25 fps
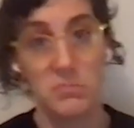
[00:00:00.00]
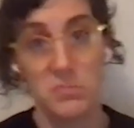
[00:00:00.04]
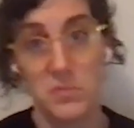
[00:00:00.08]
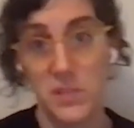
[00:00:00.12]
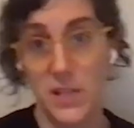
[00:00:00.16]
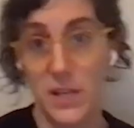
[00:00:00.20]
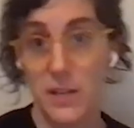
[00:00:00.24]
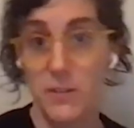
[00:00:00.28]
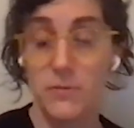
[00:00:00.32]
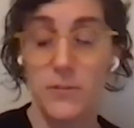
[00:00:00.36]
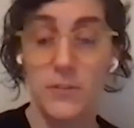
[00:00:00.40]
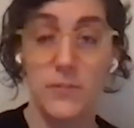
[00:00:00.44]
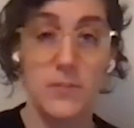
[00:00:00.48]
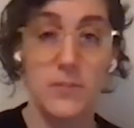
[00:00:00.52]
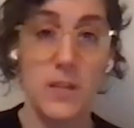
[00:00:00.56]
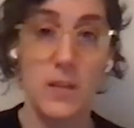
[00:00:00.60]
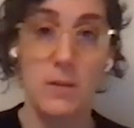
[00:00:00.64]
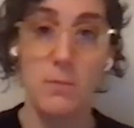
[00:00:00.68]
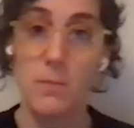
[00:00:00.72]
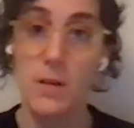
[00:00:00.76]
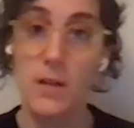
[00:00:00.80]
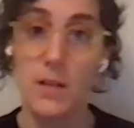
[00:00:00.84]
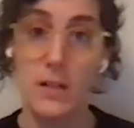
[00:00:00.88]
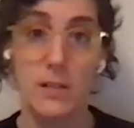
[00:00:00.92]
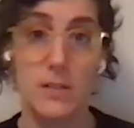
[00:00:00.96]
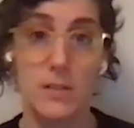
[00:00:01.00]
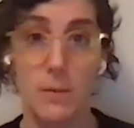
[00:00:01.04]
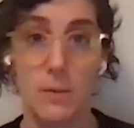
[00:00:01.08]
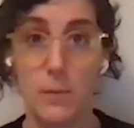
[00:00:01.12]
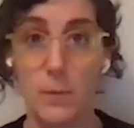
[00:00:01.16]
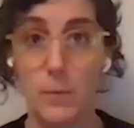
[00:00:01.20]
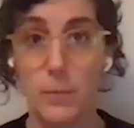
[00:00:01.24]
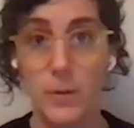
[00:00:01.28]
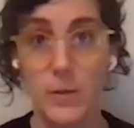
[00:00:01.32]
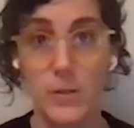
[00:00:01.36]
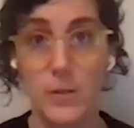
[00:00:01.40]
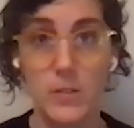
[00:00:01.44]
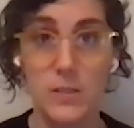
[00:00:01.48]
10, 15 minutes. I'm a
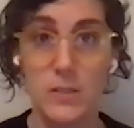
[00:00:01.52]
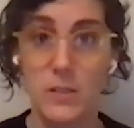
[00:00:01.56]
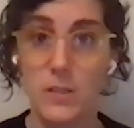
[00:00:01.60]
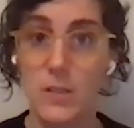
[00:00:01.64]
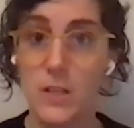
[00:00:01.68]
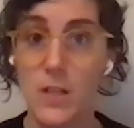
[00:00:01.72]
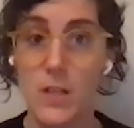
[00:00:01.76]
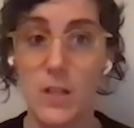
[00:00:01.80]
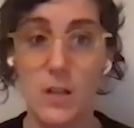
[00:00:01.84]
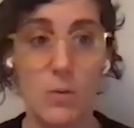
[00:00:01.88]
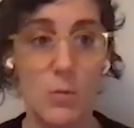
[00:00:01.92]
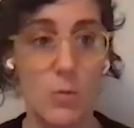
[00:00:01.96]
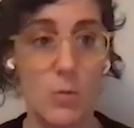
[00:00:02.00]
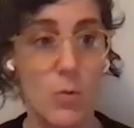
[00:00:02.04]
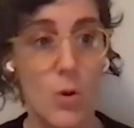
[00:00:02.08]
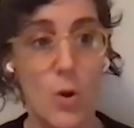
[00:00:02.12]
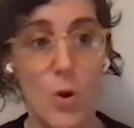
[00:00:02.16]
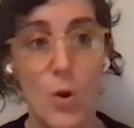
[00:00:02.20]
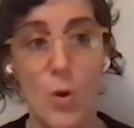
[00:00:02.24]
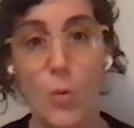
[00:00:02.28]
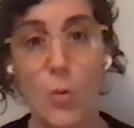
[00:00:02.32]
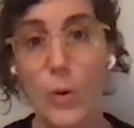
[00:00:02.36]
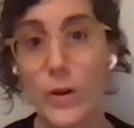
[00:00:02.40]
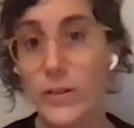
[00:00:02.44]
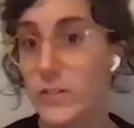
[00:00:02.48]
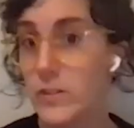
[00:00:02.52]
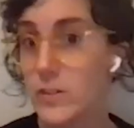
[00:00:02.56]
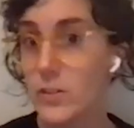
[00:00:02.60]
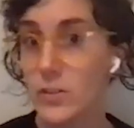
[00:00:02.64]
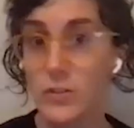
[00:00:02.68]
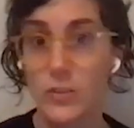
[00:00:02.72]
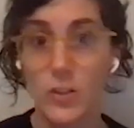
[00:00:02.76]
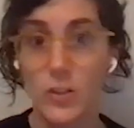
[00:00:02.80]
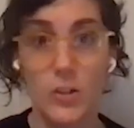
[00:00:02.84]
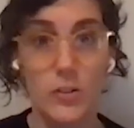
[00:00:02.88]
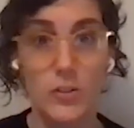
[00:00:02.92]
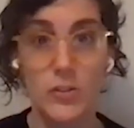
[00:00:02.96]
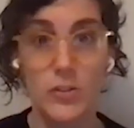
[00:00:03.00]
person in Western
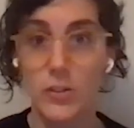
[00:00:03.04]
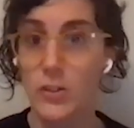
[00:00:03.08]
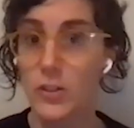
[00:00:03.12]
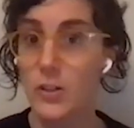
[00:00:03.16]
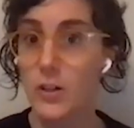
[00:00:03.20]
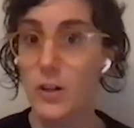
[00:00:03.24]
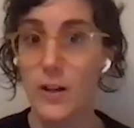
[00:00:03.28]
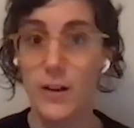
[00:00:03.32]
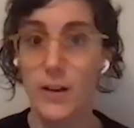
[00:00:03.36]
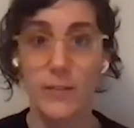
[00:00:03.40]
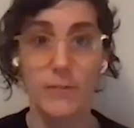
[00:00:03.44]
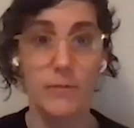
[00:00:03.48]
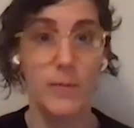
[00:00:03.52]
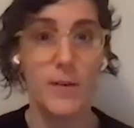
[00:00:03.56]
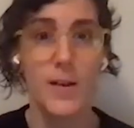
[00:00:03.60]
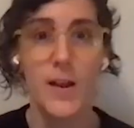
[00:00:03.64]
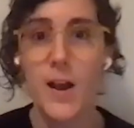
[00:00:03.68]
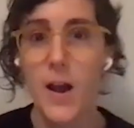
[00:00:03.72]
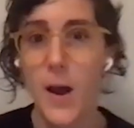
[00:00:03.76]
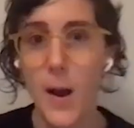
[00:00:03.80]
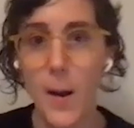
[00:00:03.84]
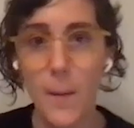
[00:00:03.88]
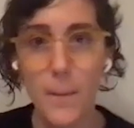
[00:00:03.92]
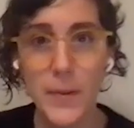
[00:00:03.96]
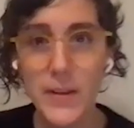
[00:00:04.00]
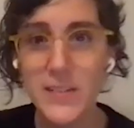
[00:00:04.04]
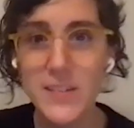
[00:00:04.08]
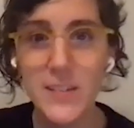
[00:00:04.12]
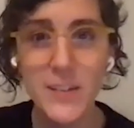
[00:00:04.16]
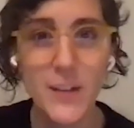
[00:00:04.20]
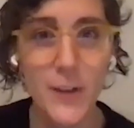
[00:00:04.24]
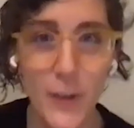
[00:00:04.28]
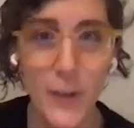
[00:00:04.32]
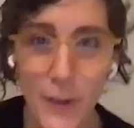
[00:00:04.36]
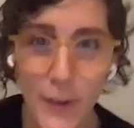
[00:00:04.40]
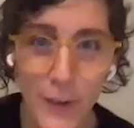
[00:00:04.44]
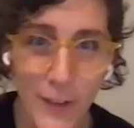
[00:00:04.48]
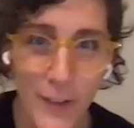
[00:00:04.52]
culture. I'm a busy
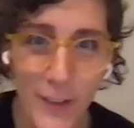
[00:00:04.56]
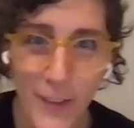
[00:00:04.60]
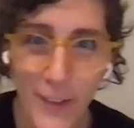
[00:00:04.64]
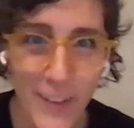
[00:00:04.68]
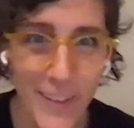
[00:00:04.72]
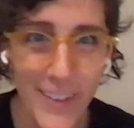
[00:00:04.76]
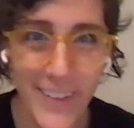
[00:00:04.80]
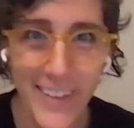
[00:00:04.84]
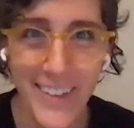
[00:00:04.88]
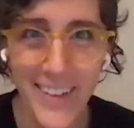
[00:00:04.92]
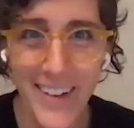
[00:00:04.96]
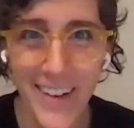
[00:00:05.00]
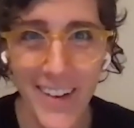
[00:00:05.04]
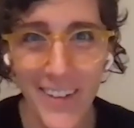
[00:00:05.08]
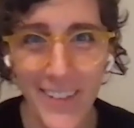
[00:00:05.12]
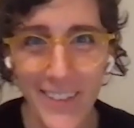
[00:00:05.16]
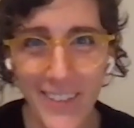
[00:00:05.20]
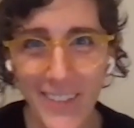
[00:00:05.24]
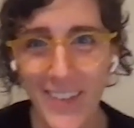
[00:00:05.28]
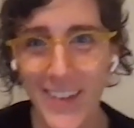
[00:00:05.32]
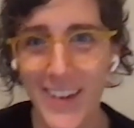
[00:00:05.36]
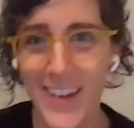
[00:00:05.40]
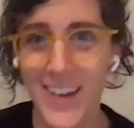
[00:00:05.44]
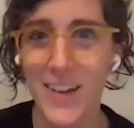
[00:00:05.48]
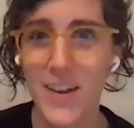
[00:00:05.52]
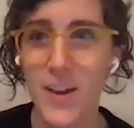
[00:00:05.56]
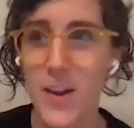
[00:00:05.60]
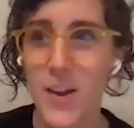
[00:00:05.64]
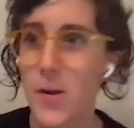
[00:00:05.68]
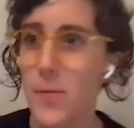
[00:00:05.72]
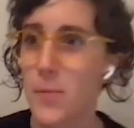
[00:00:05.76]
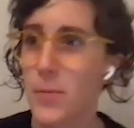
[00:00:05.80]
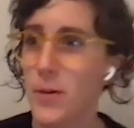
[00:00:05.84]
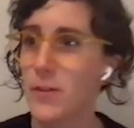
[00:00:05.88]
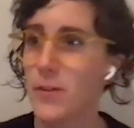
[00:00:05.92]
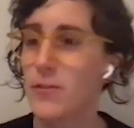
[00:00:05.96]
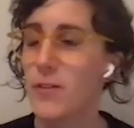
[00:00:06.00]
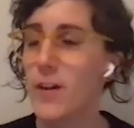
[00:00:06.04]
girl,
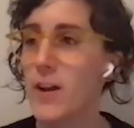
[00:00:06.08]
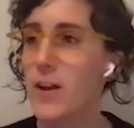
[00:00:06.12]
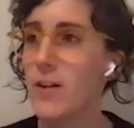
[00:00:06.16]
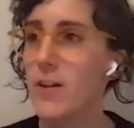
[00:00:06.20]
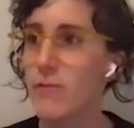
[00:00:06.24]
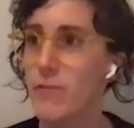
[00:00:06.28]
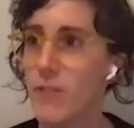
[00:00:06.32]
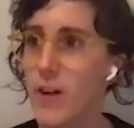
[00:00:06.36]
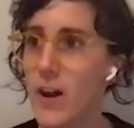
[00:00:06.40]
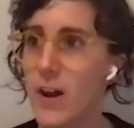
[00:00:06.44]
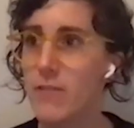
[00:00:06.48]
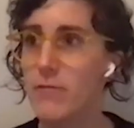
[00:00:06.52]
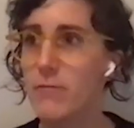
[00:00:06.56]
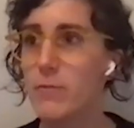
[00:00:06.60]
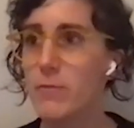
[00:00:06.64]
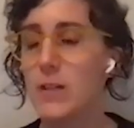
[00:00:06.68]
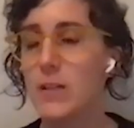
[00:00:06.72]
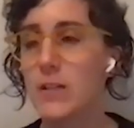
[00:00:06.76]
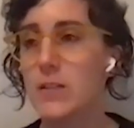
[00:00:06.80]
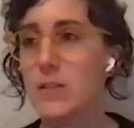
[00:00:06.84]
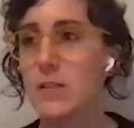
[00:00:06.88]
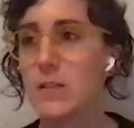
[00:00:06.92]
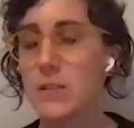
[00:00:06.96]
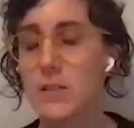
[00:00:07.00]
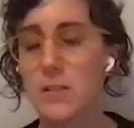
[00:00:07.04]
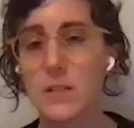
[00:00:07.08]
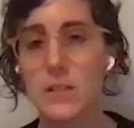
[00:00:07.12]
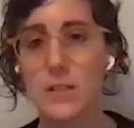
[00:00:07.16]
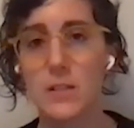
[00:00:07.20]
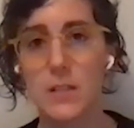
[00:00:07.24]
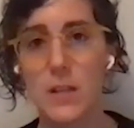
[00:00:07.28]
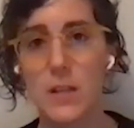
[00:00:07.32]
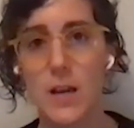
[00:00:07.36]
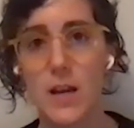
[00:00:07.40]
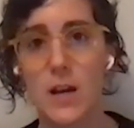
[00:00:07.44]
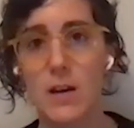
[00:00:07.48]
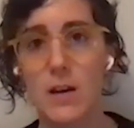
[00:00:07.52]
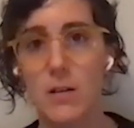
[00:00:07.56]
but if I have 5 minutes to sit
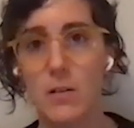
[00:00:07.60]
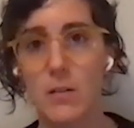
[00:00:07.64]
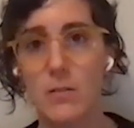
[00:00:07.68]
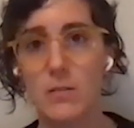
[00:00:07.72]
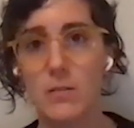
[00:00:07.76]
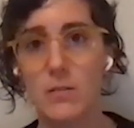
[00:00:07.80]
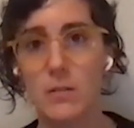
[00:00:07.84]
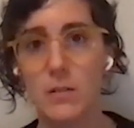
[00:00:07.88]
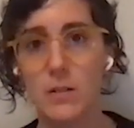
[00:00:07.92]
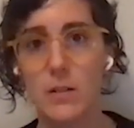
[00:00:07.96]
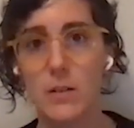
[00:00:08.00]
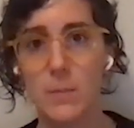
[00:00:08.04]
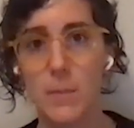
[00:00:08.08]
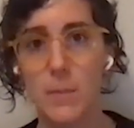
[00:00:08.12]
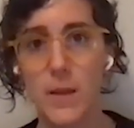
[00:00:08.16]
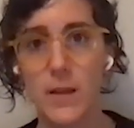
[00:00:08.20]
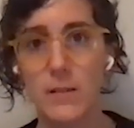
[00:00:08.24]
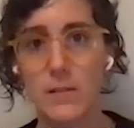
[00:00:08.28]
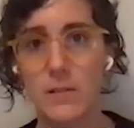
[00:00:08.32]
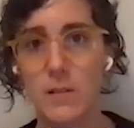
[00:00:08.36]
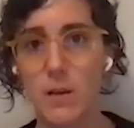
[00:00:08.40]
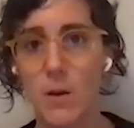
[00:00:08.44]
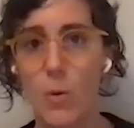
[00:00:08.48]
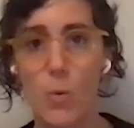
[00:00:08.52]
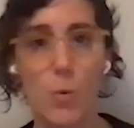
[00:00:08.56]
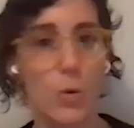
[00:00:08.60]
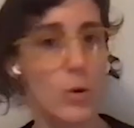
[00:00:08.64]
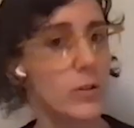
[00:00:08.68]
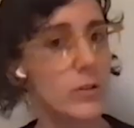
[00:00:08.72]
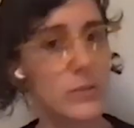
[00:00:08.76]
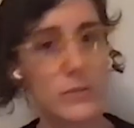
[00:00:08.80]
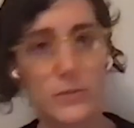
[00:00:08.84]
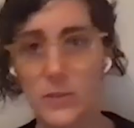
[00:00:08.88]
down, it makes a world